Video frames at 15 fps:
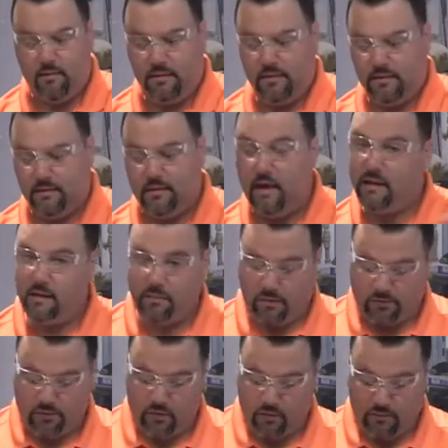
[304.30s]
but this is not the
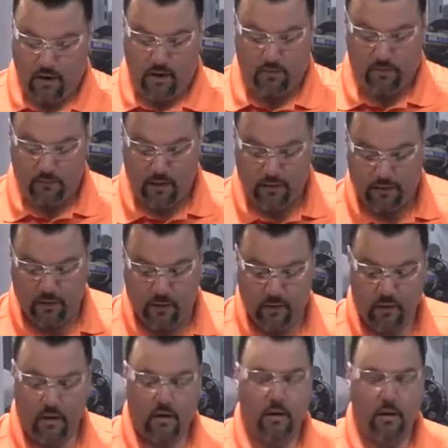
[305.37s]
preferred method.